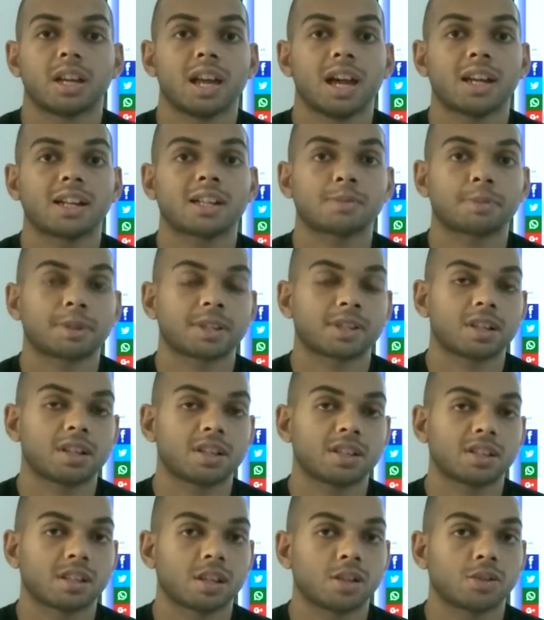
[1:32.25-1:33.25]
at a special
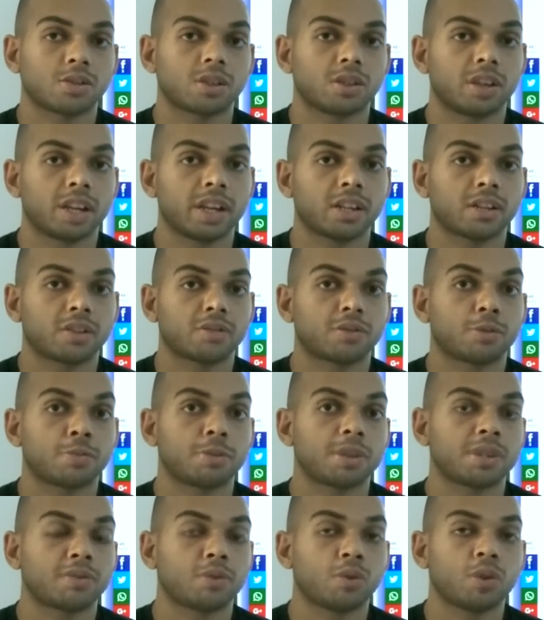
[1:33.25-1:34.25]
discounted rate of
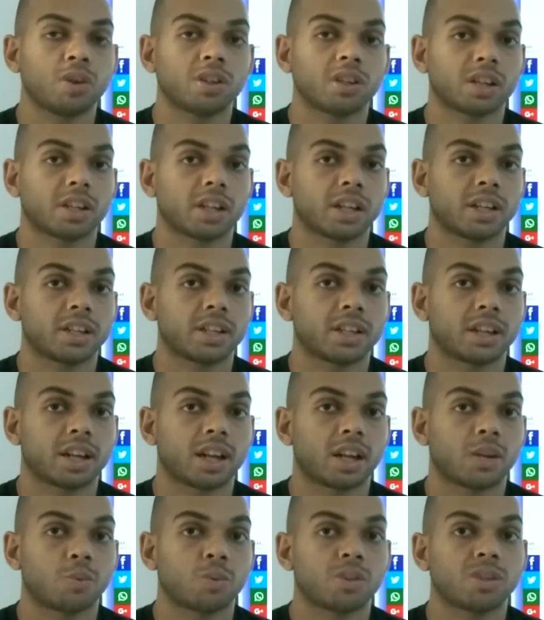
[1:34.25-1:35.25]
Rs 499